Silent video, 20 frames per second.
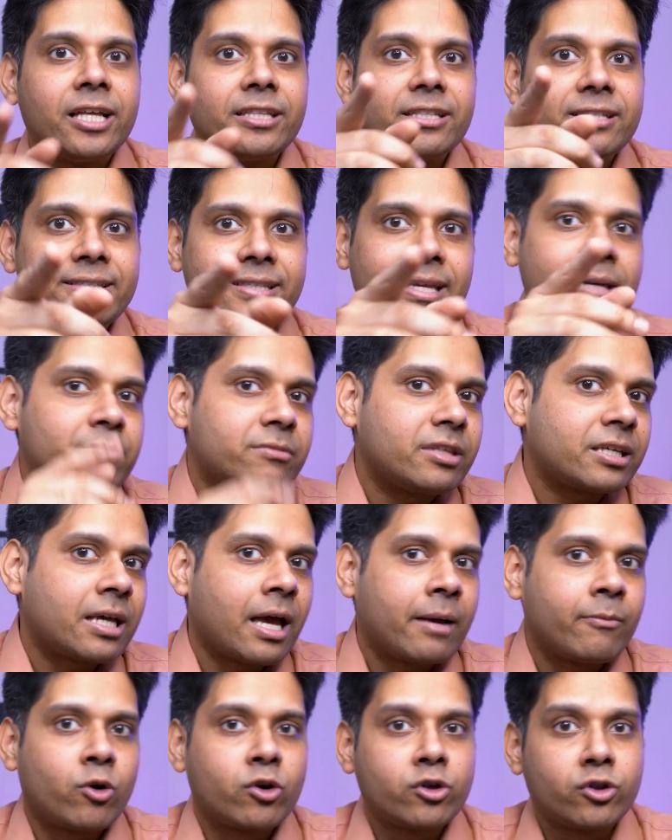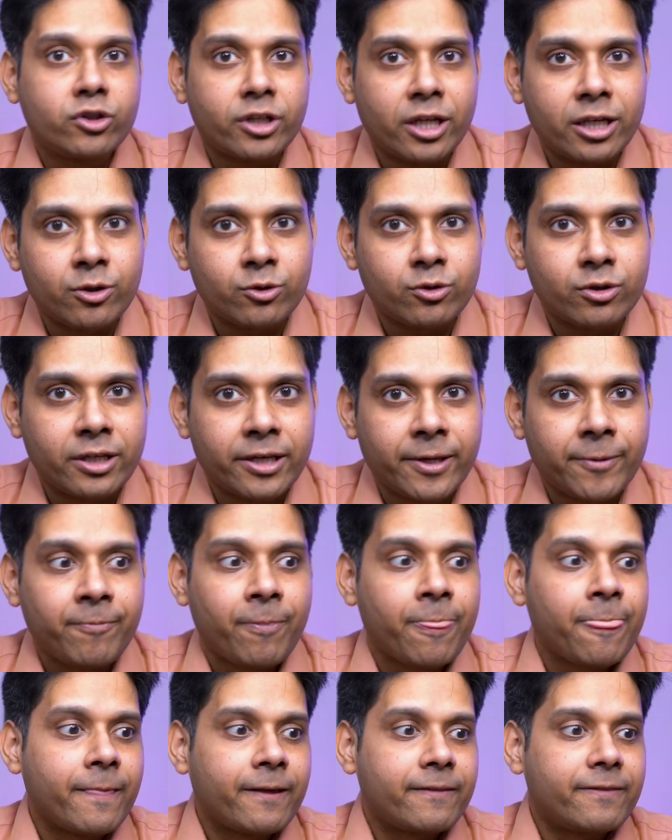The same thing I want to tell you today,
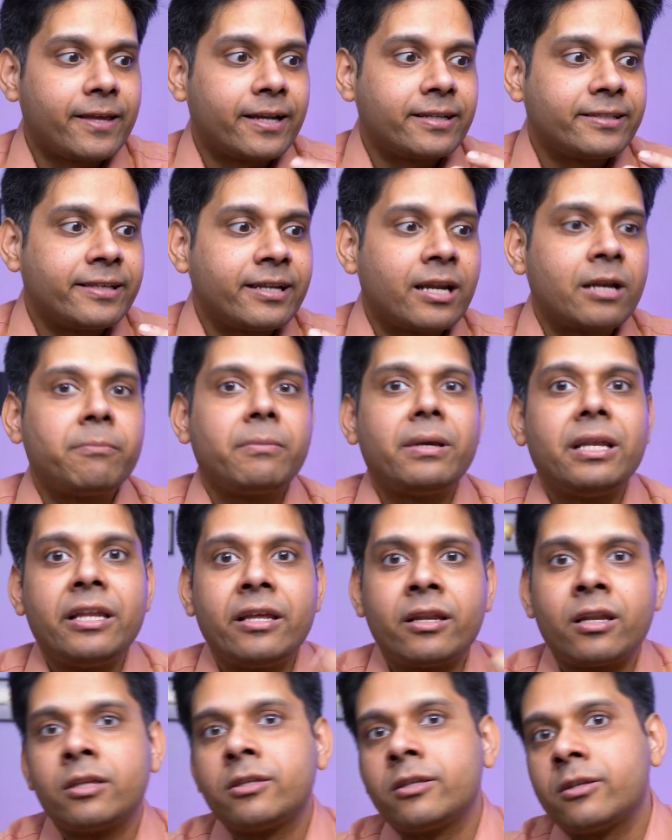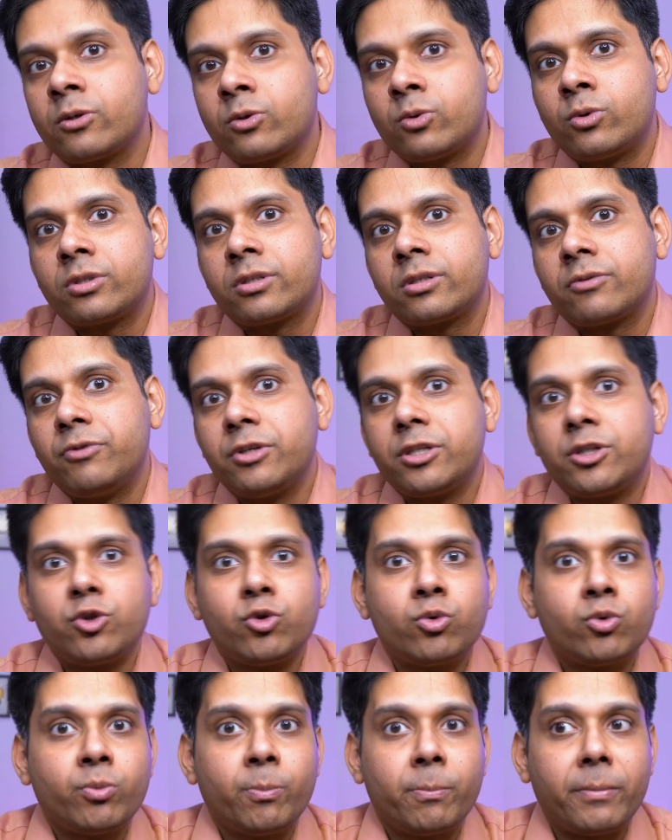that there are million other routes which
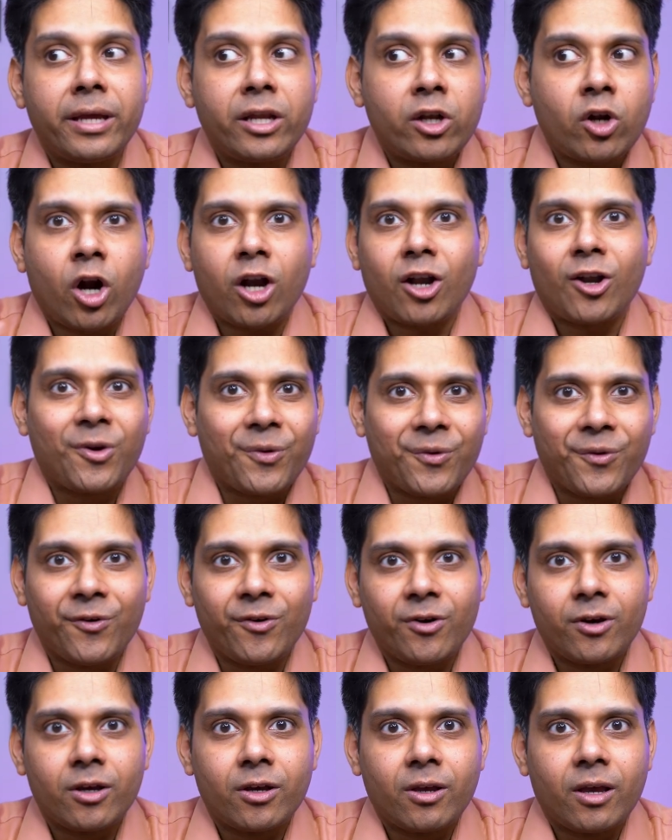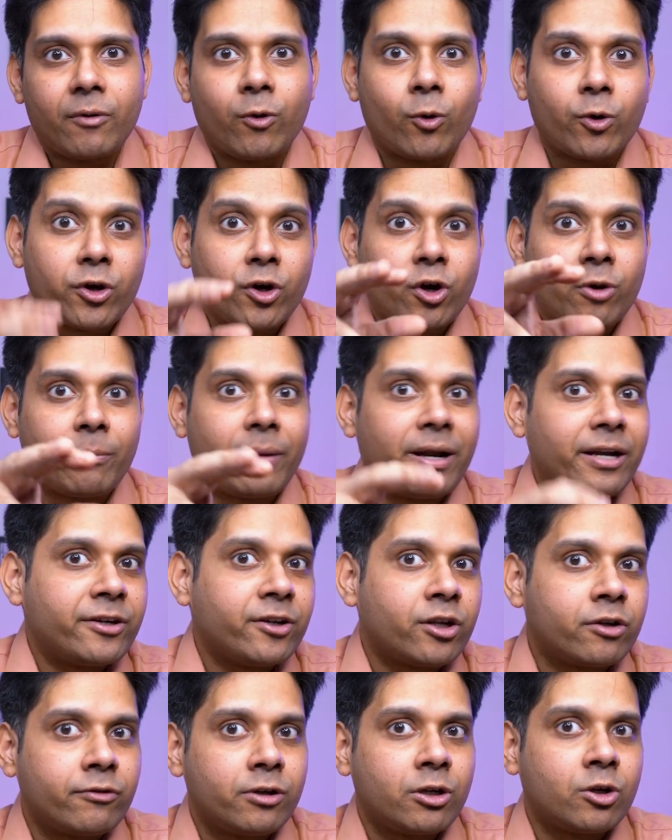you may not know or your
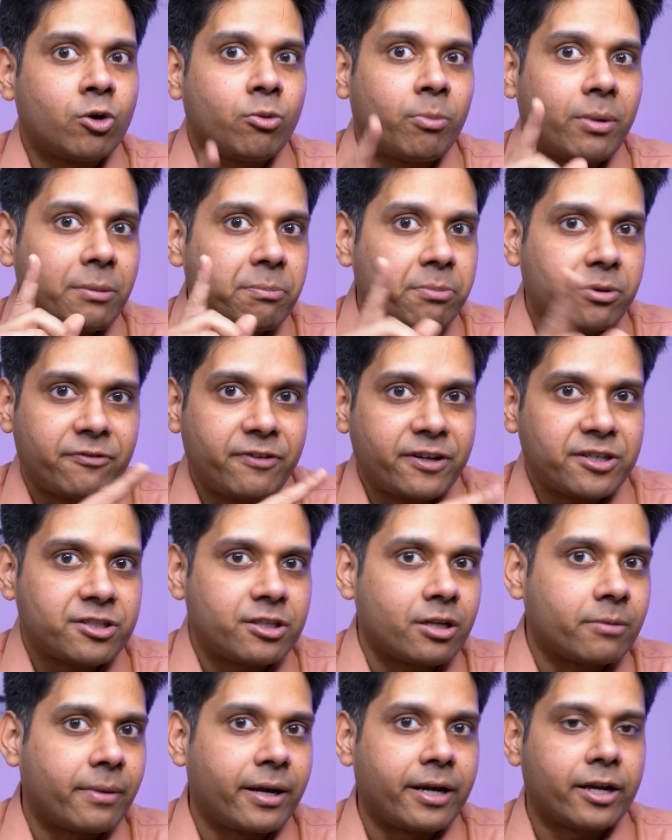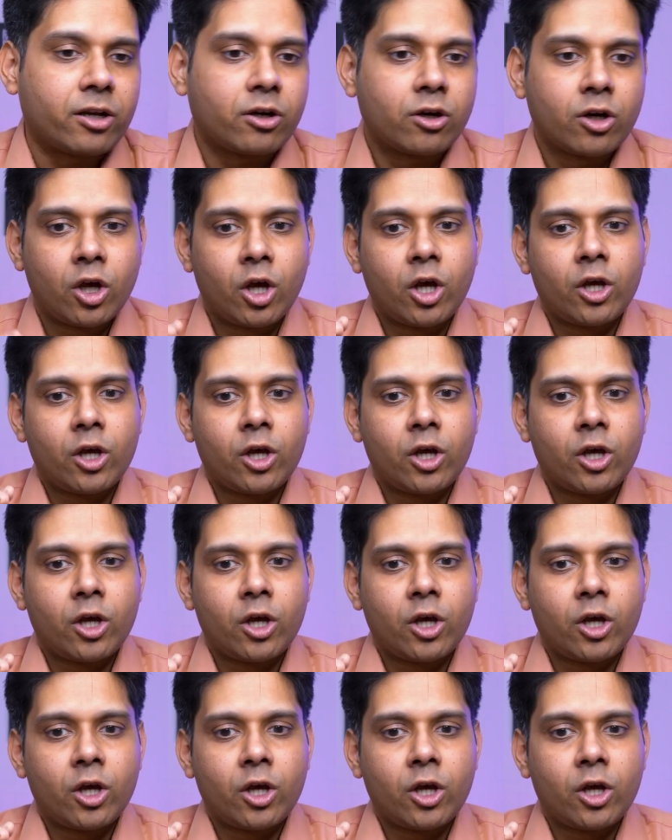mentor will know, but professional mentor.